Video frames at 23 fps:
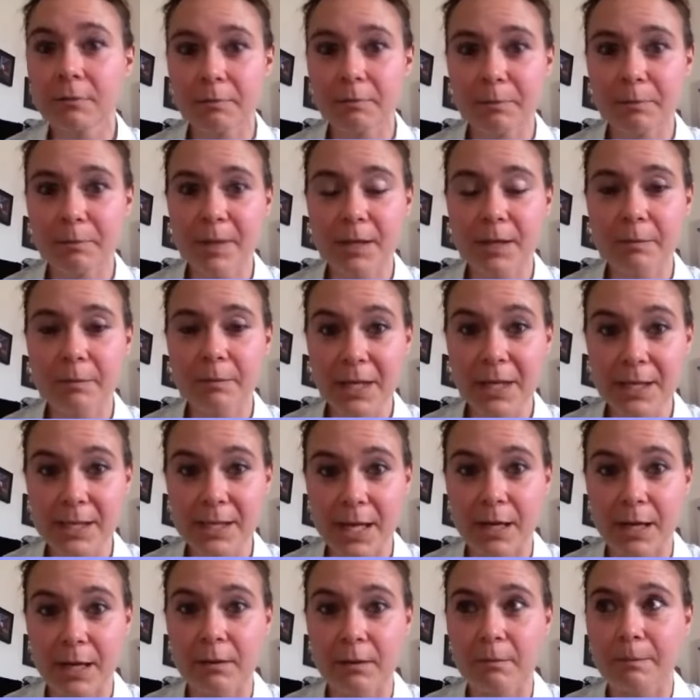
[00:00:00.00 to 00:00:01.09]
be-
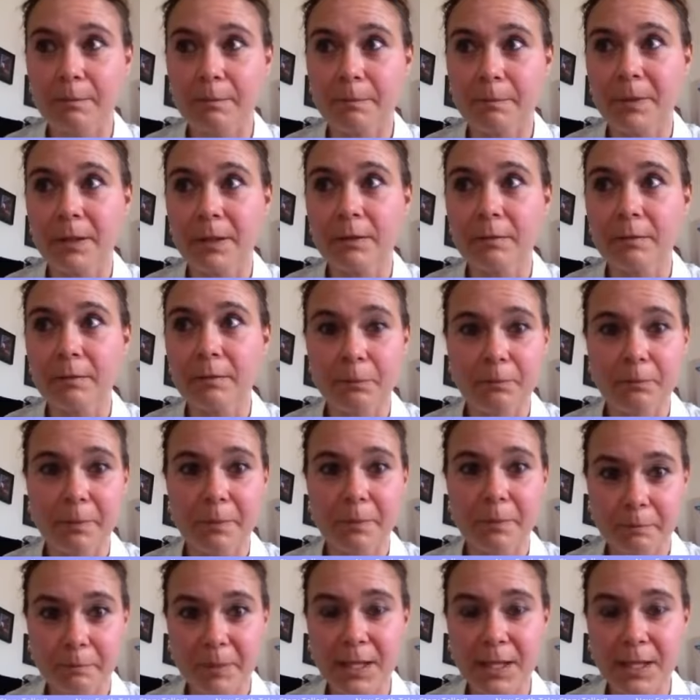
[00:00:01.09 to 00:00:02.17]
beating,
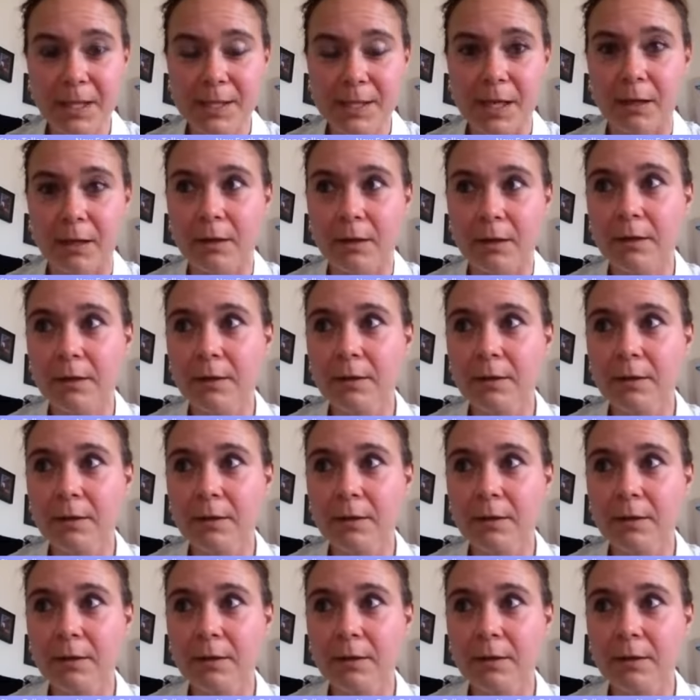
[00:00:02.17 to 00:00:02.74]
be- beating,